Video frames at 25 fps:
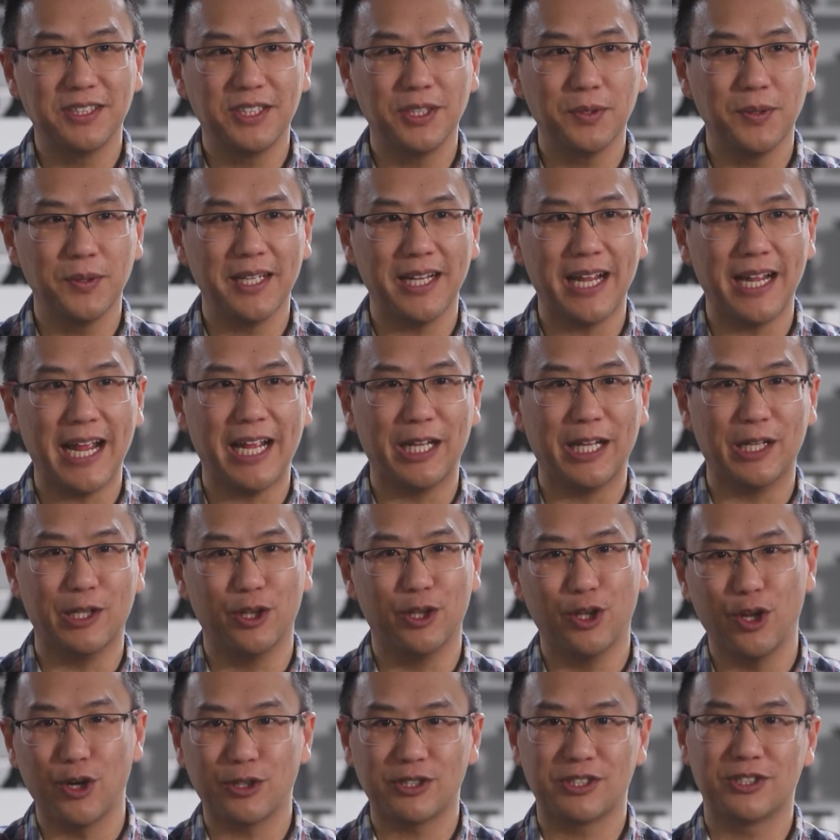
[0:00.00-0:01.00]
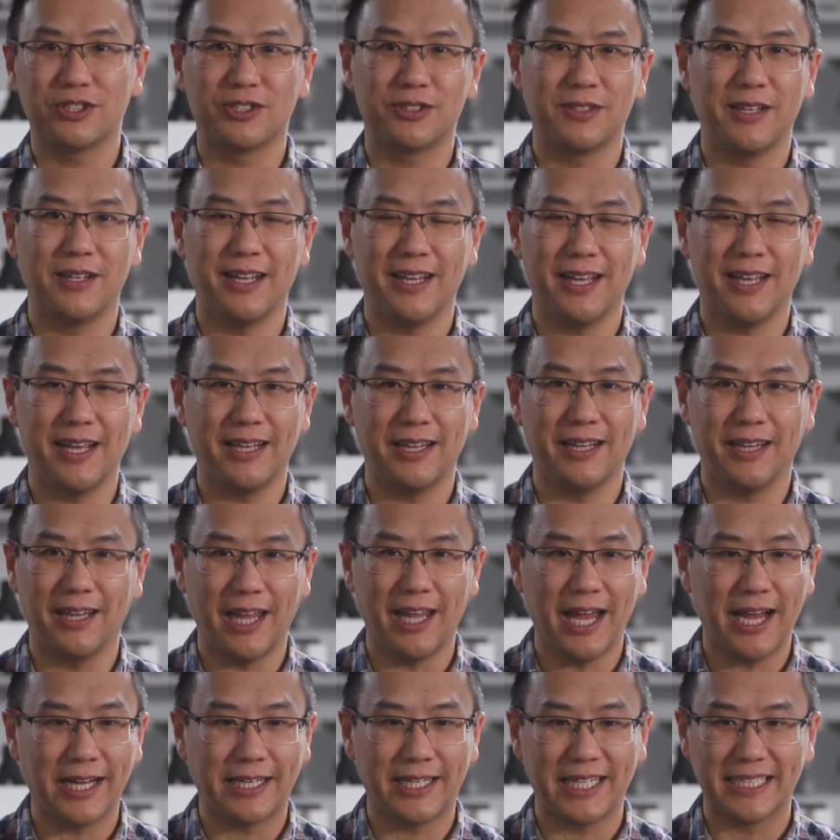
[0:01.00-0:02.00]
to it, it looks
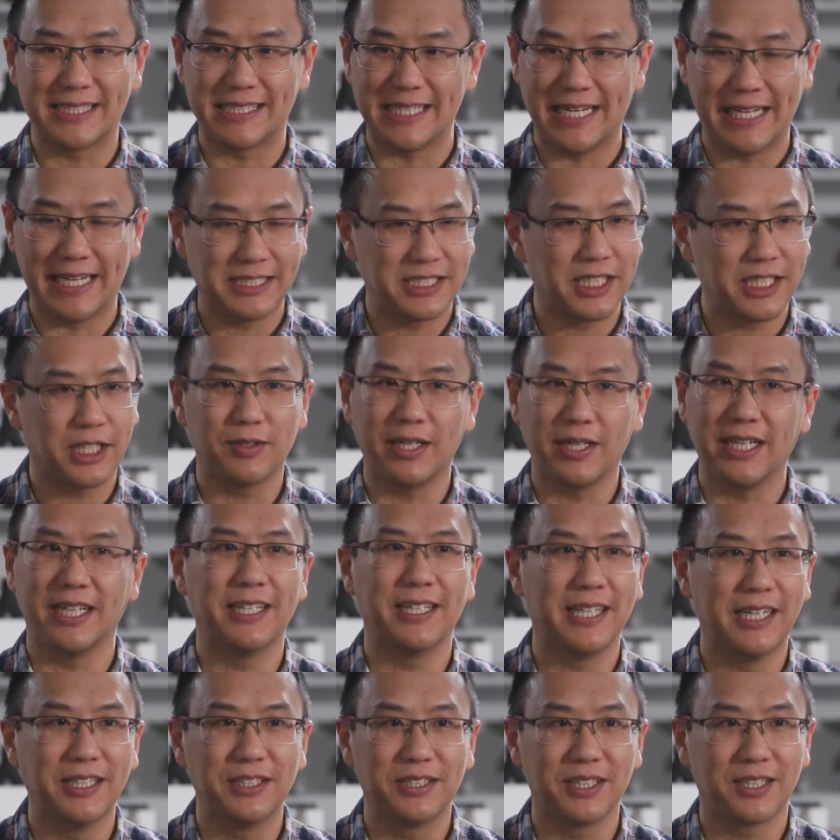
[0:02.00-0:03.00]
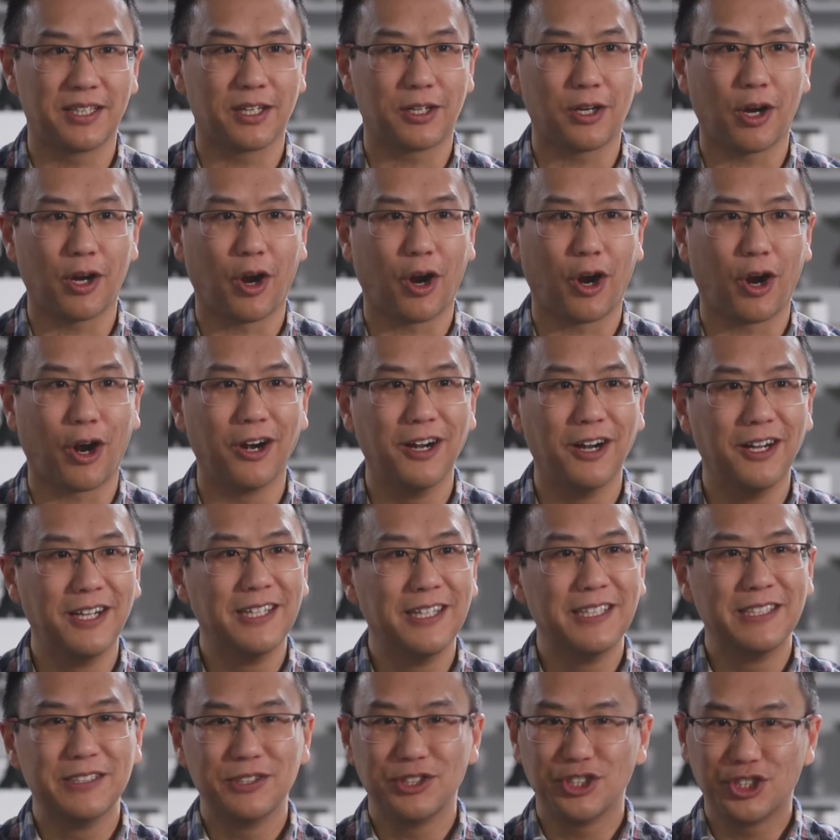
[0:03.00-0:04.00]
like it's integrated into the car,
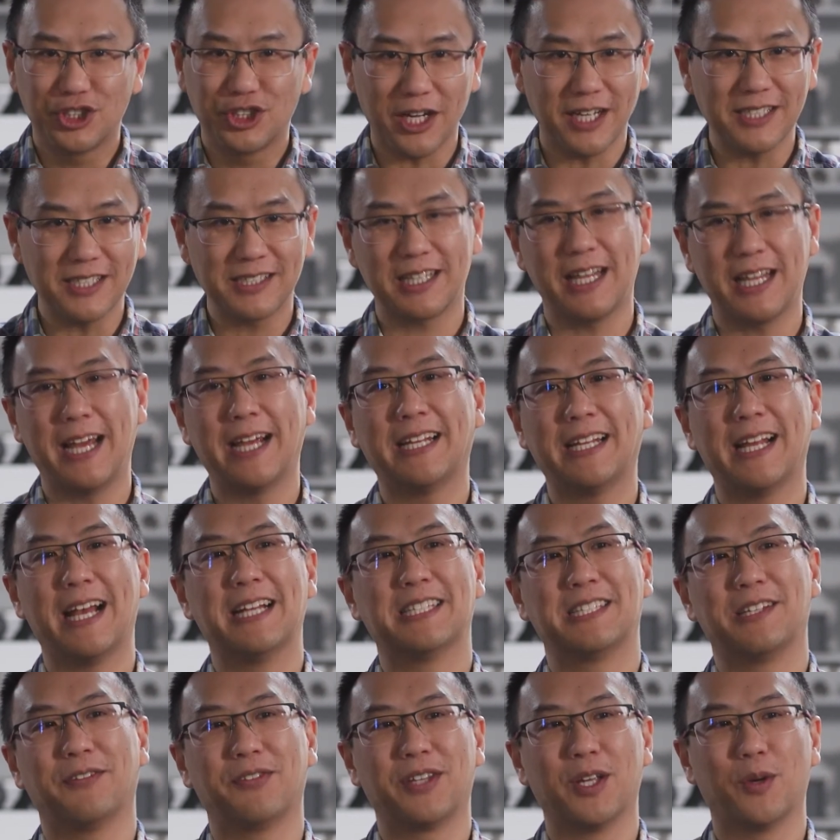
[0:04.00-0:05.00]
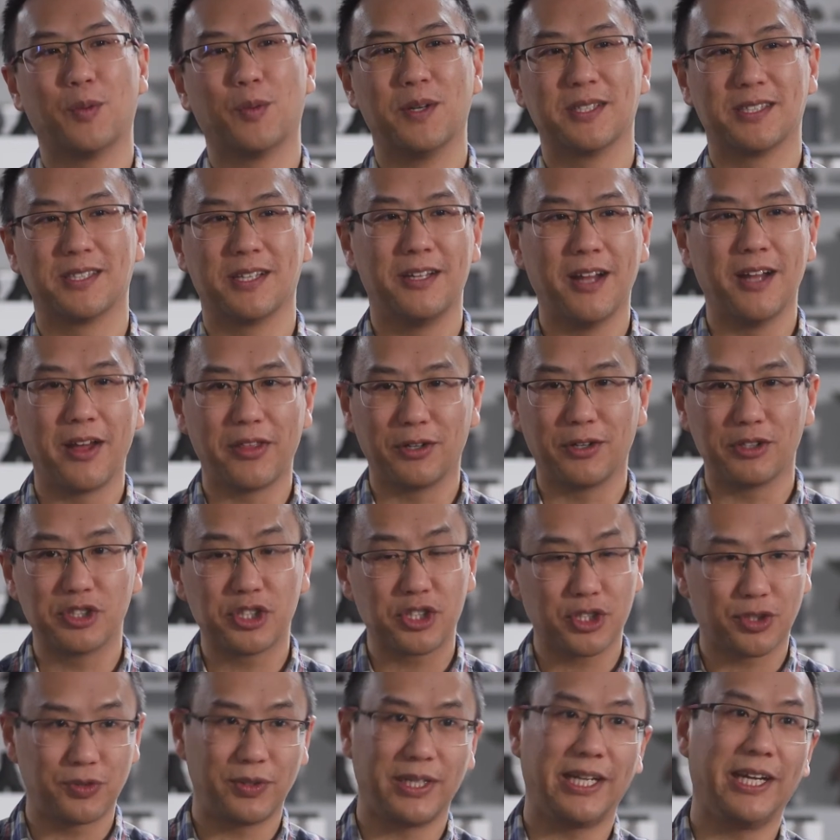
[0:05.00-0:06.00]
just like as if there was another
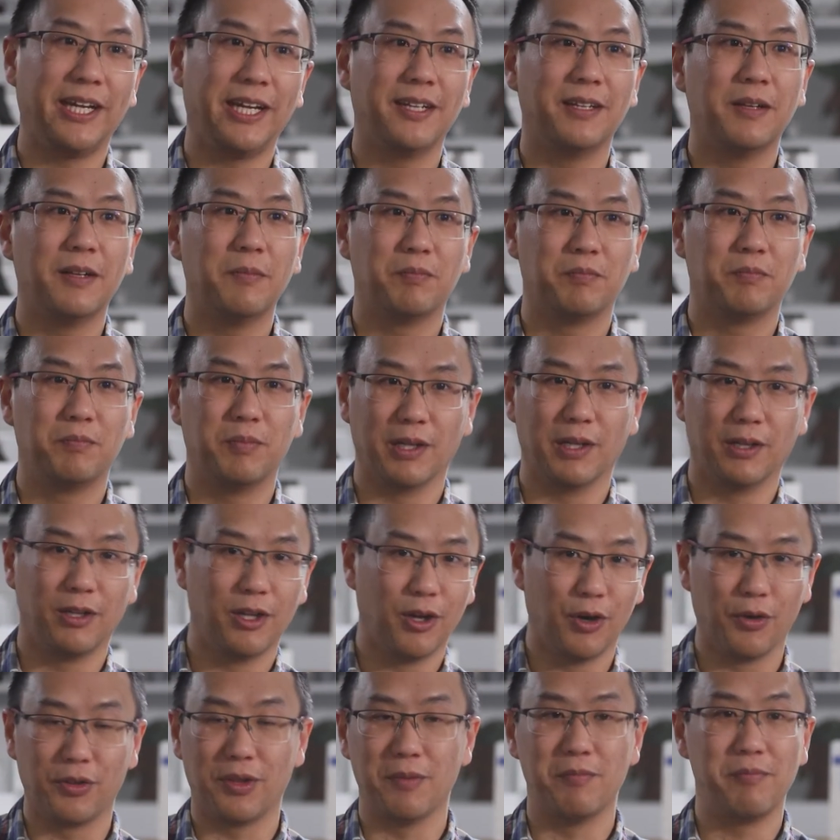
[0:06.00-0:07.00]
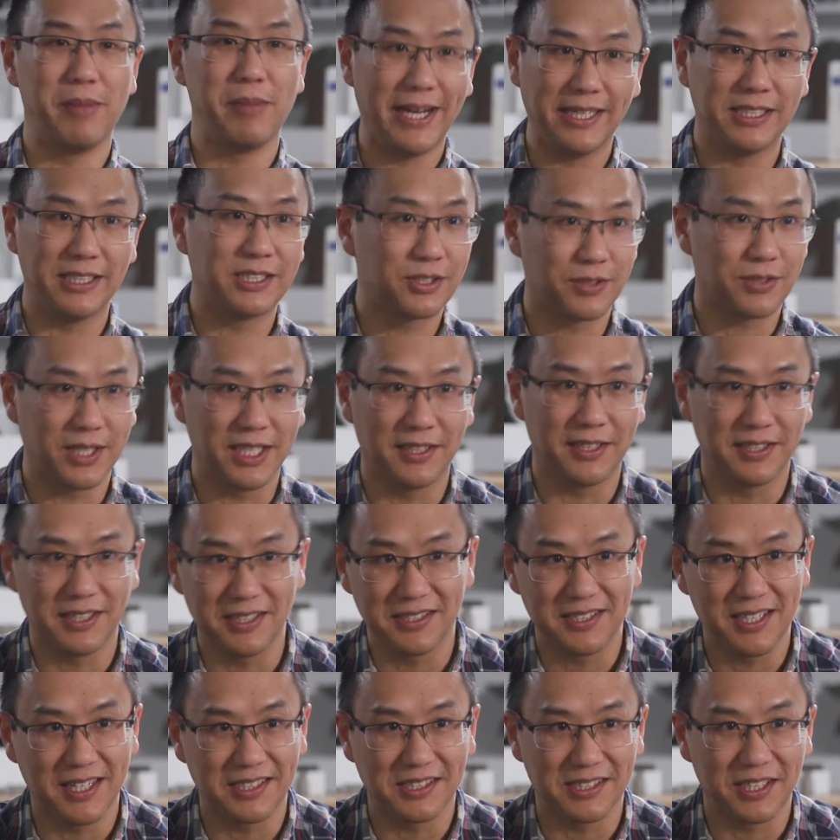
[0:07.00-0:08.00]
screen below the main screen of the
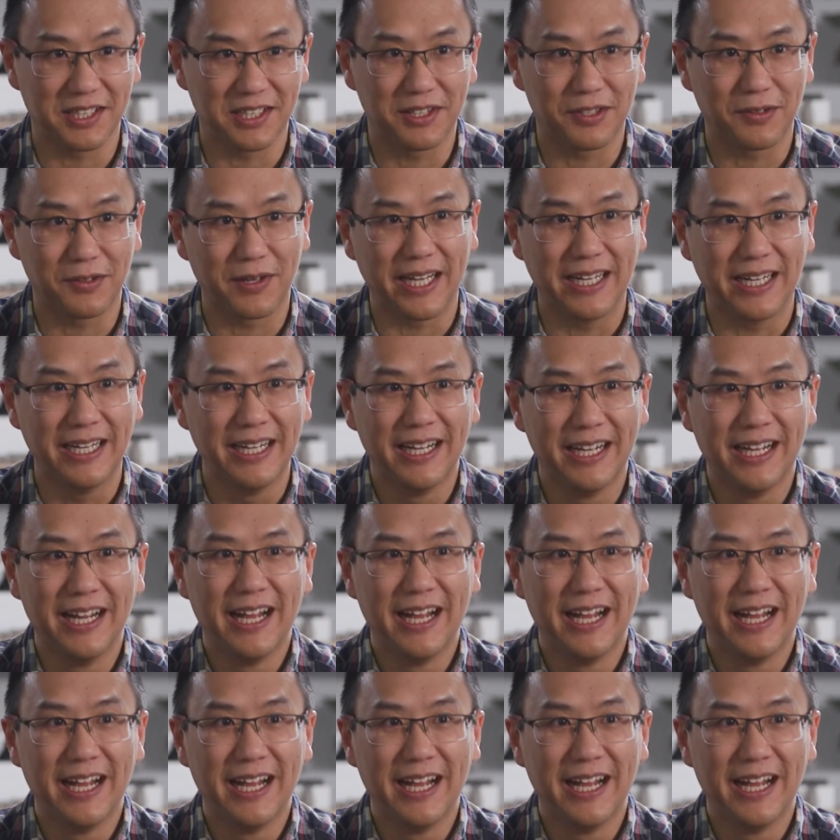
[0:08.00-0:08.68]
Tesla 3.